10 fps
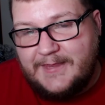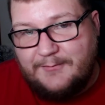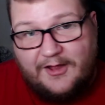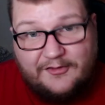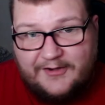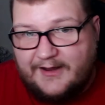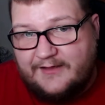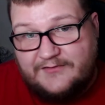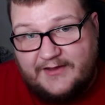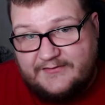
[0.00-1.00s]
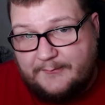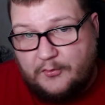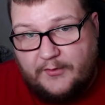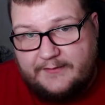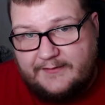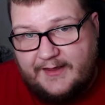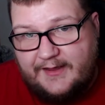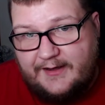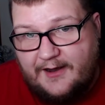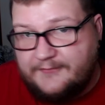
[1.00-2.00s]
Well, other than that, guys, you guys have a great
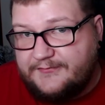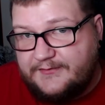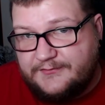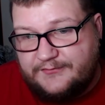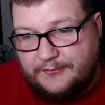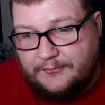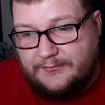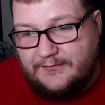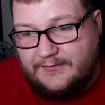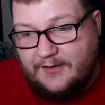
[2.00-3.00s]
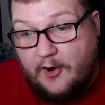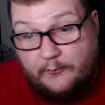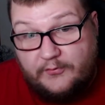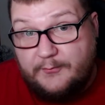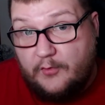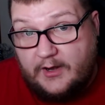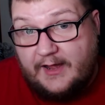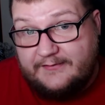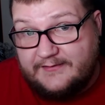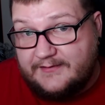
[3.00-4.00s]
day, and I'll see you soon. Hopefully, more
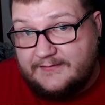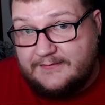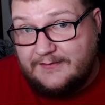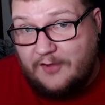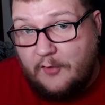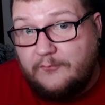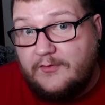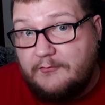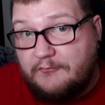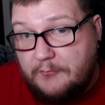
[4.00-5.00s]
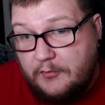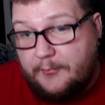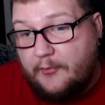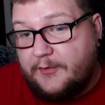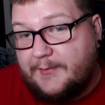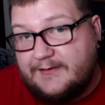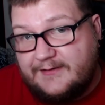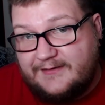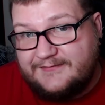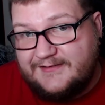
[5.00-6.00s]
content. Hopefully, with more Pokemon
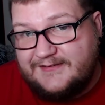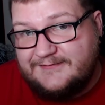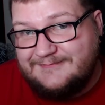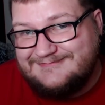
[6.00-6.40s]
content.